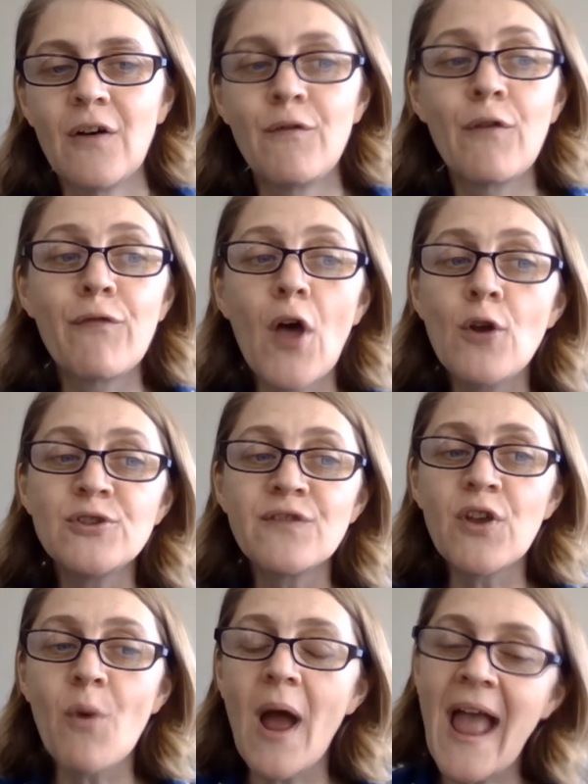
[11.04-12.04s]
For those
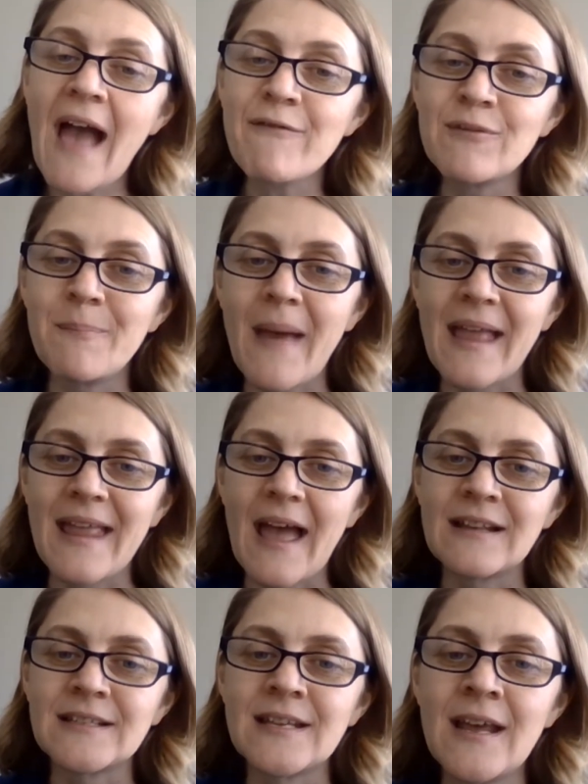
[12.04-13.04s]
of you I haven't met
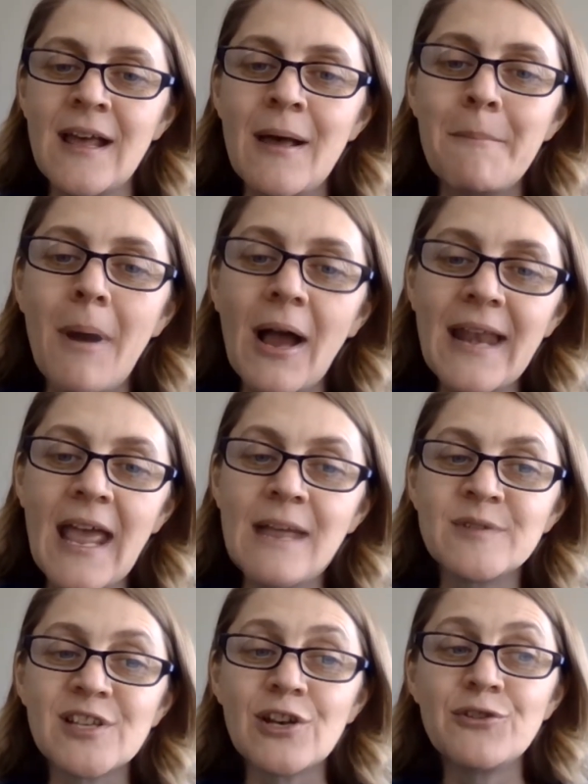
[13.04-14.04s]
yet, my
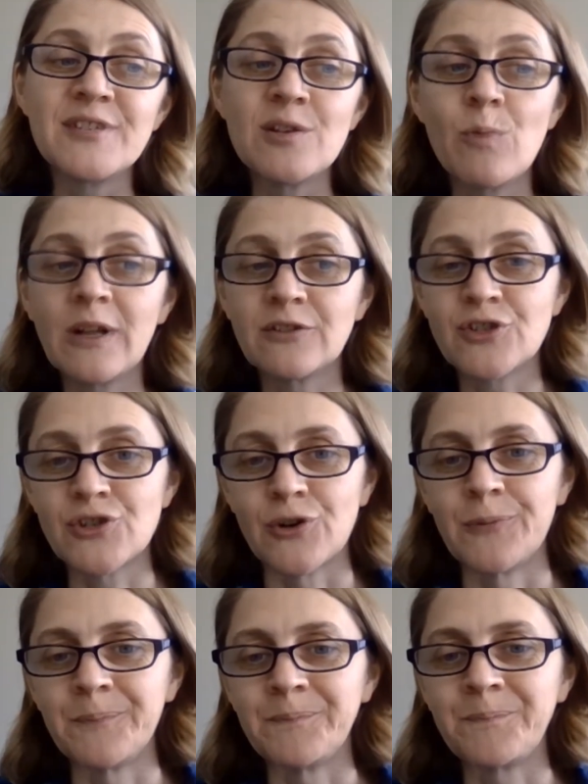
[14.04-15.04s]
name's Lucy
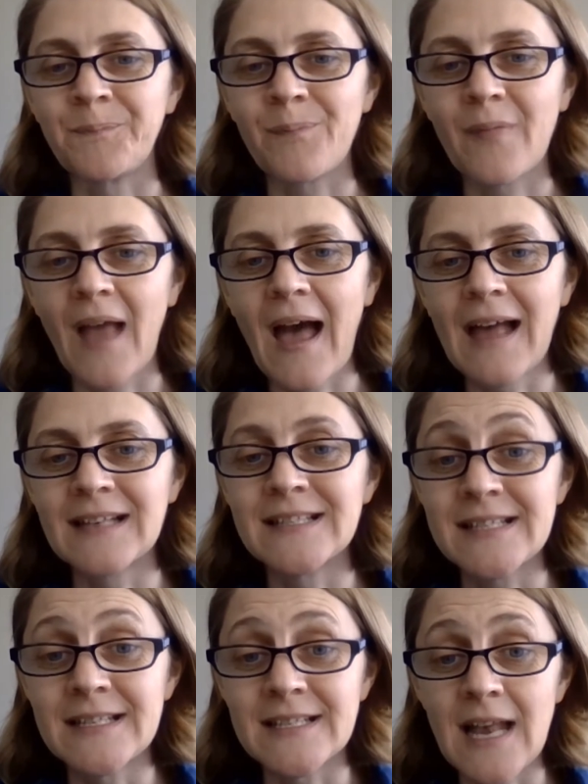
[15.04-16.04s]
Wilshaw, and
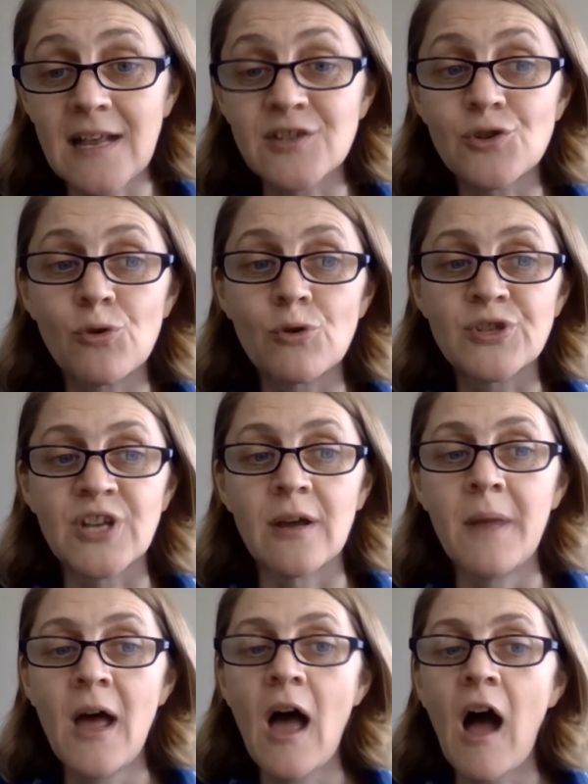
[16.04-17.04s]
since last
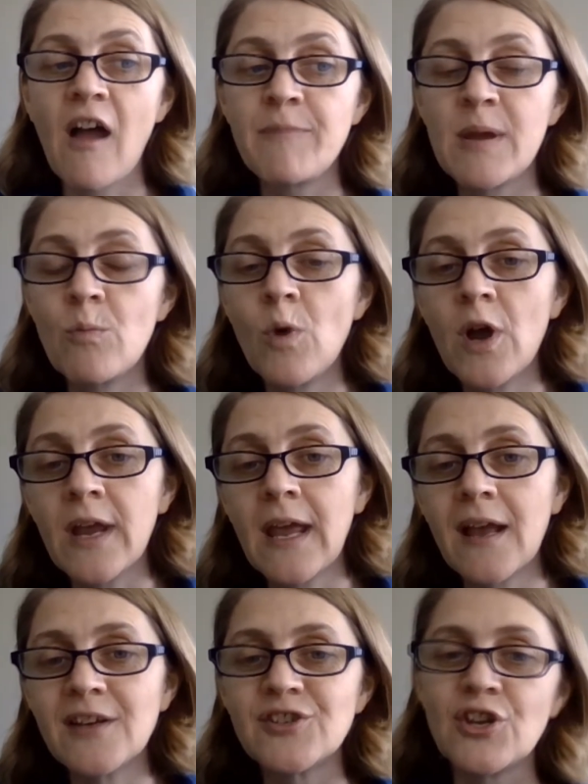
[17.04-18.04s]
autumn, I've been
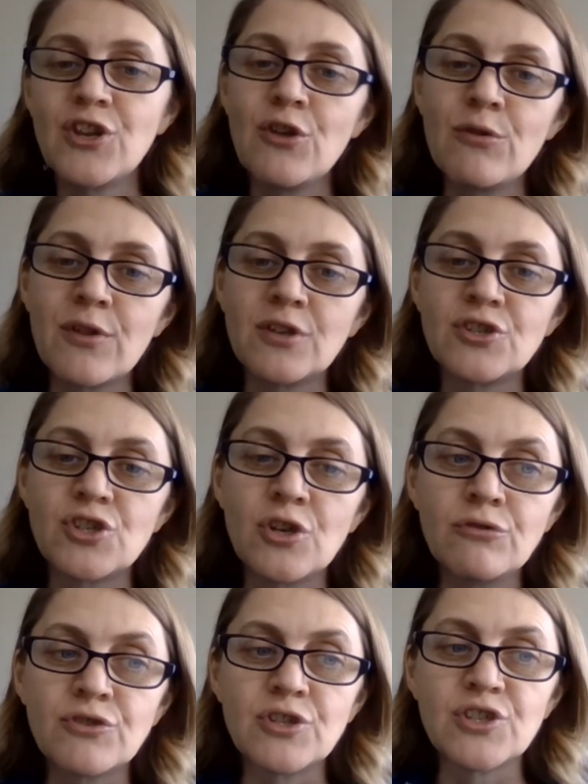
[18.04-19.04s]
working as a youth and
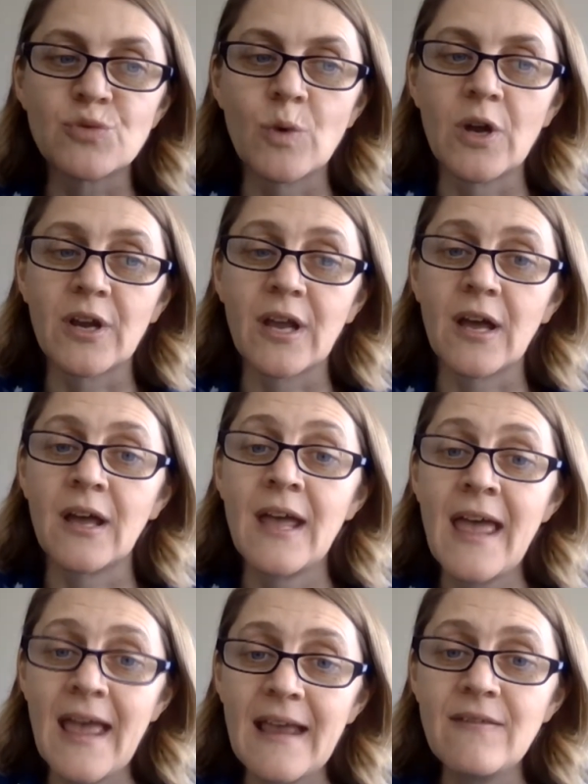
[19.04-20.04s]
children's worker
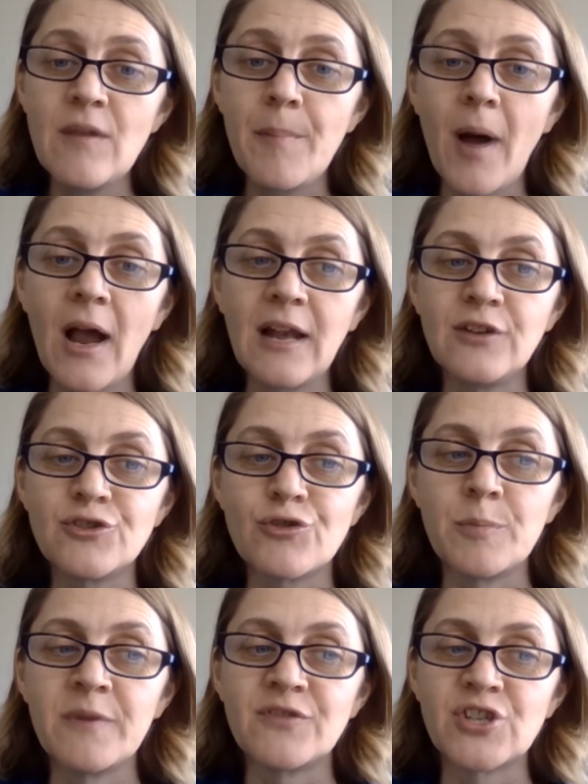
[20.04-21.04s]
in the Byland
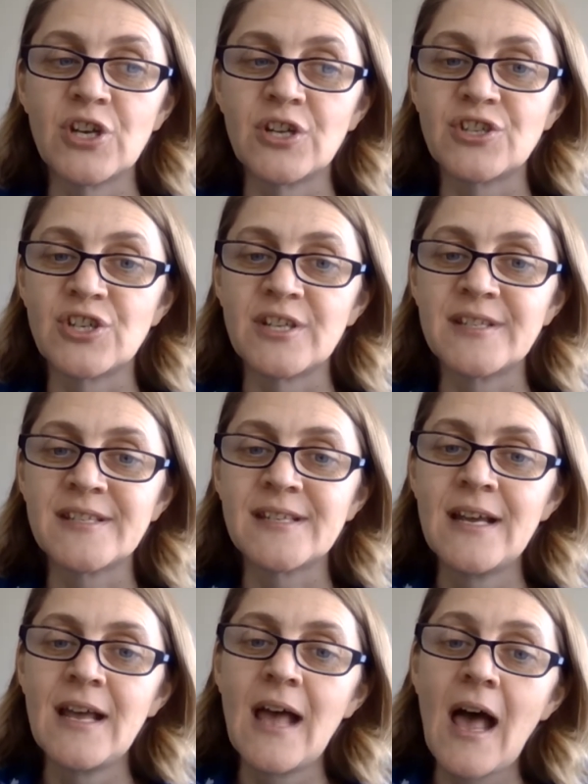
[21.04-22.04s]
group of churches
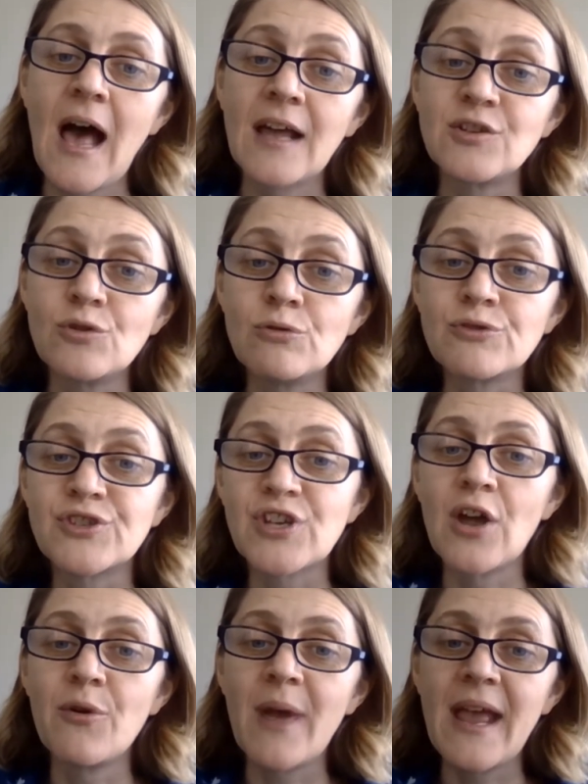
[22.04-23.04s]
and
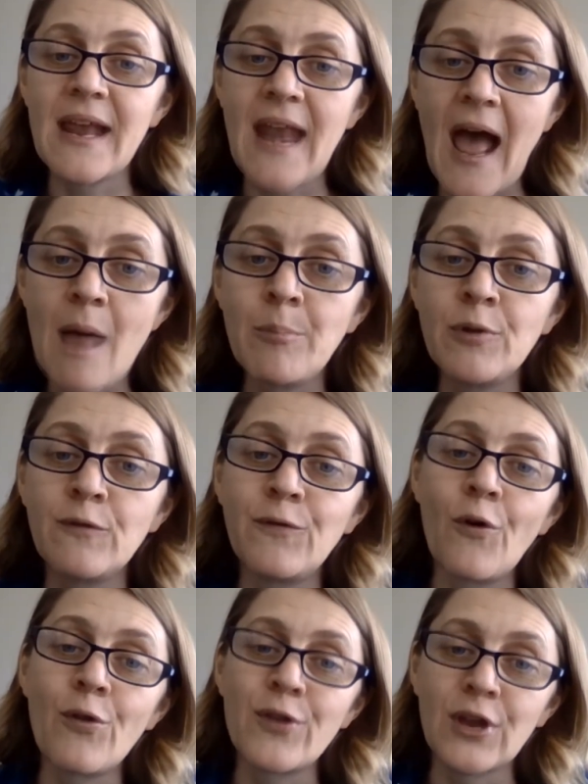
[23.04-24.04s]
also in
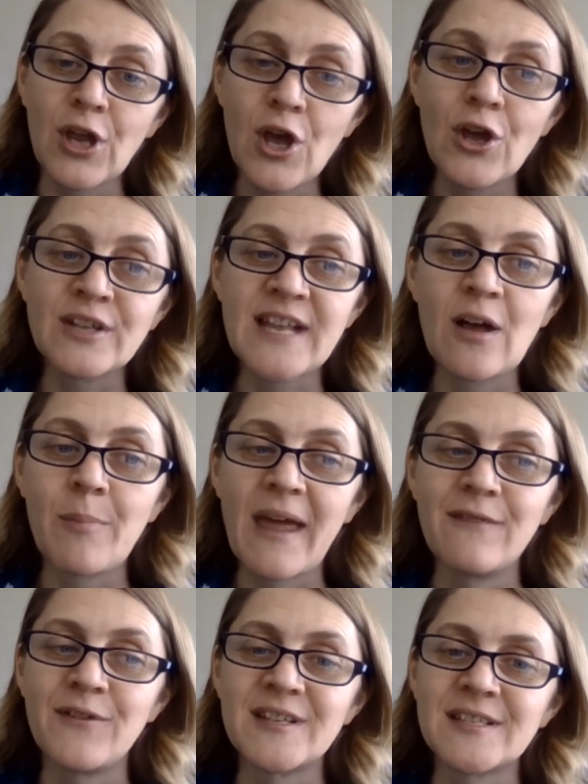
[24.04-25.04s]
Ampleforth and Kirkdale
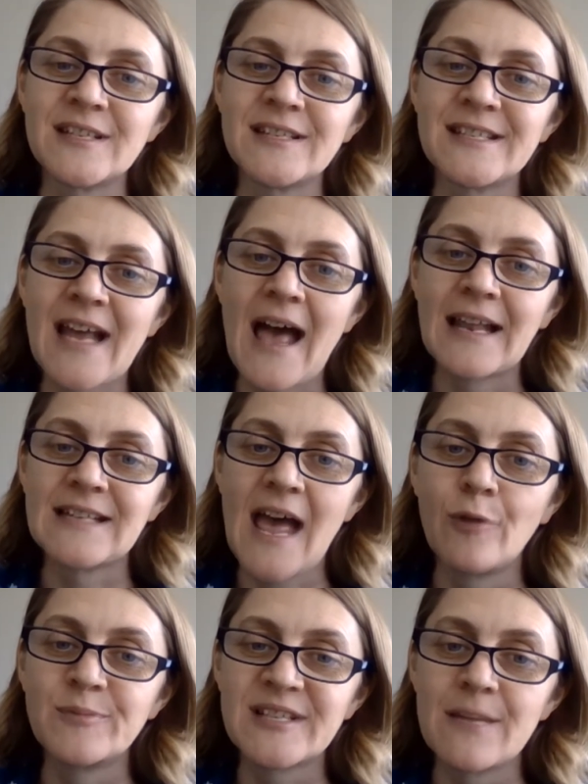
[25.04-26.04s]
benefices and
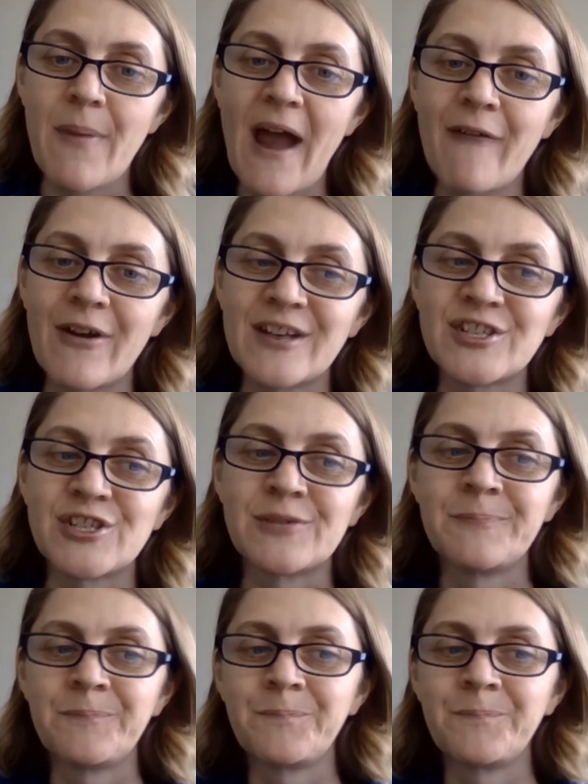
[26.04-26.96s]
Helmsley Parish.